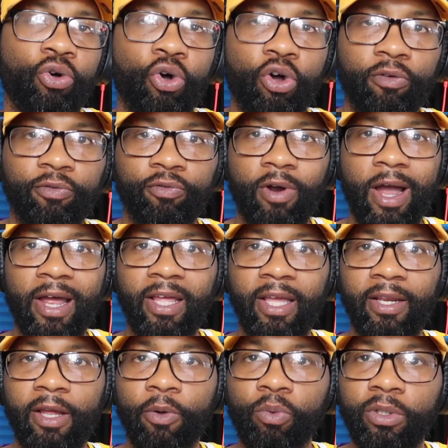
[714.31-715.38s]
on
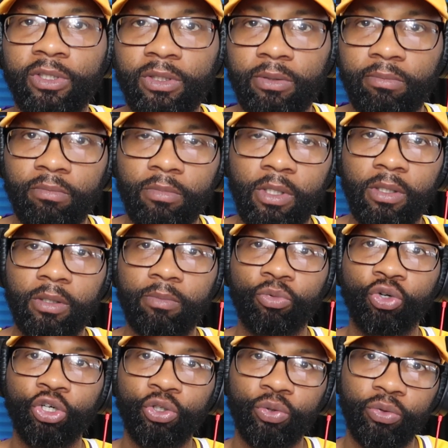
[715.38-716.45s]
Friday, there was some
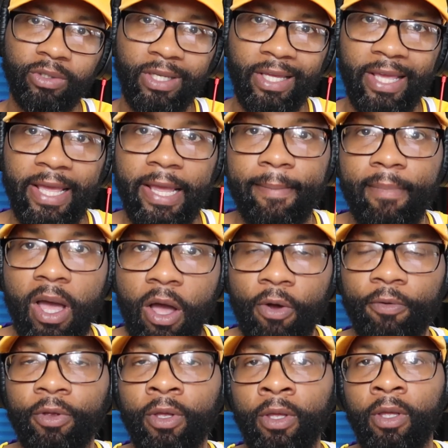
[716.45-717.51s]
more news that came
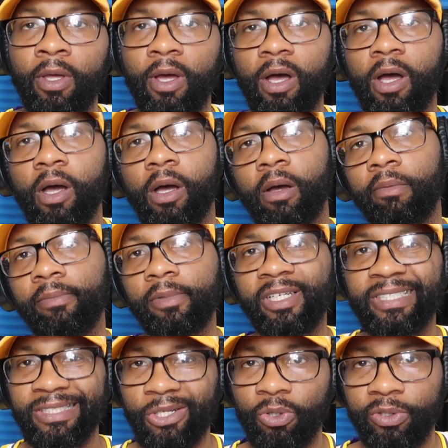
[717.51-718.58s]
out.
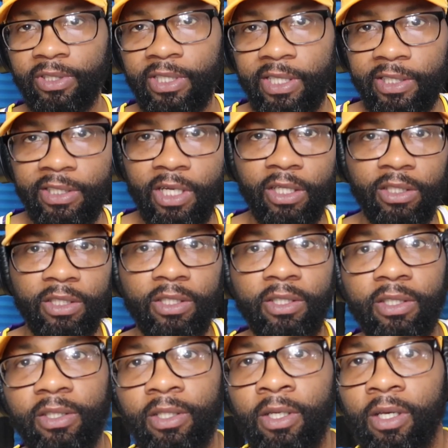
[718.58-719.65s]
Associate
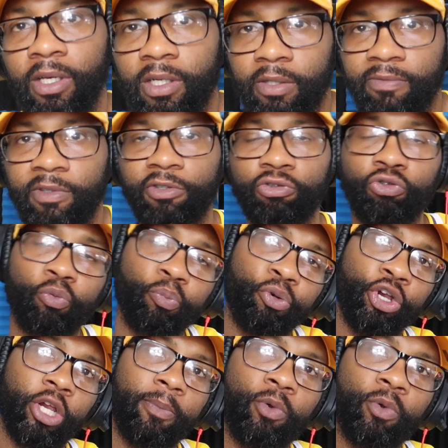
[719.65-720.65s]
Justice of the Supreme